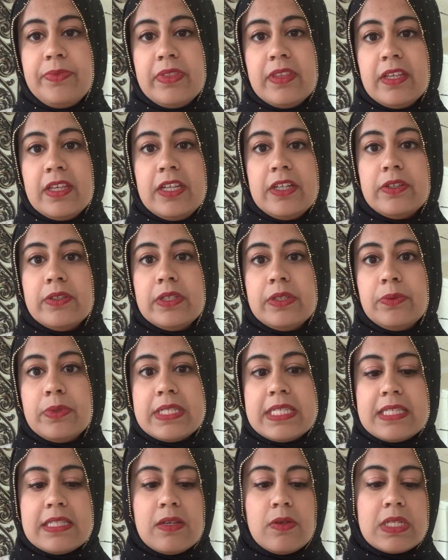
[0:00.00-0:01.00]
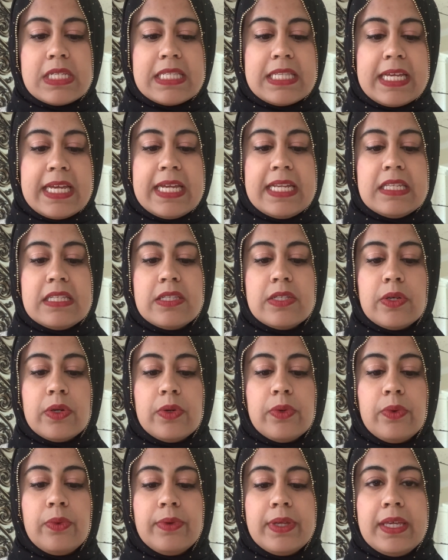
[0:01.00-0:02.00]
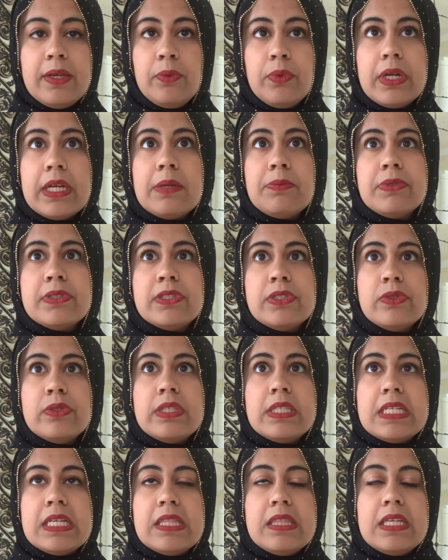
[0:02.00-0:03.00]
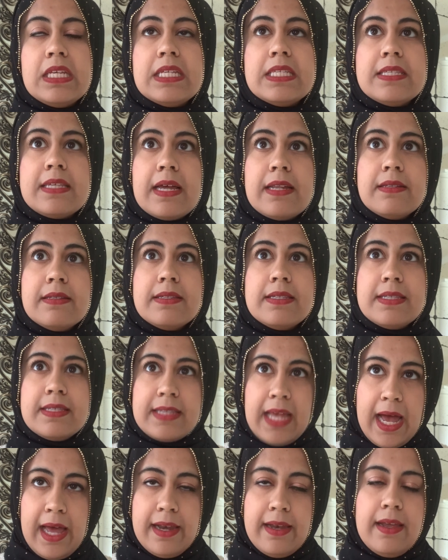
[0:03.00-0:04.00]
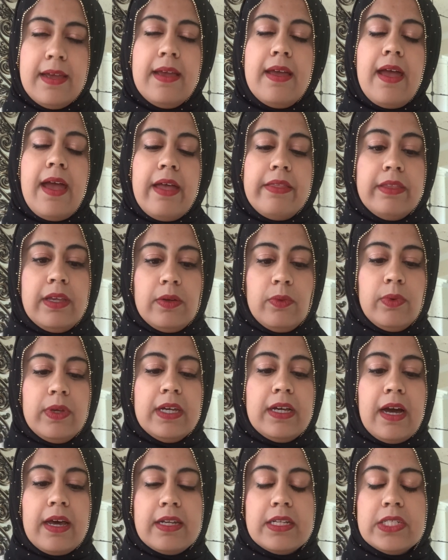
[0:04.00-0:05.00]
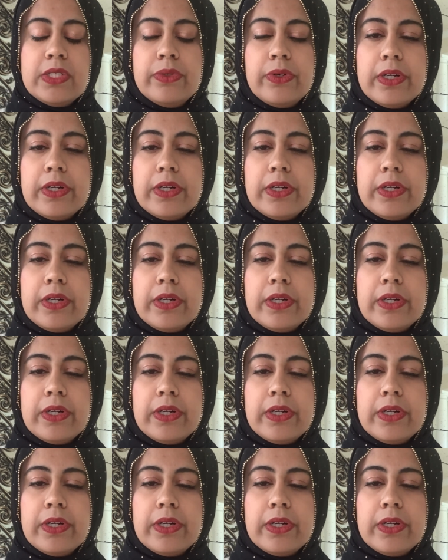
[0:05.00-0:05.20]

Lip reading: You know, it was late, so we were able to see the sunset, and then we got into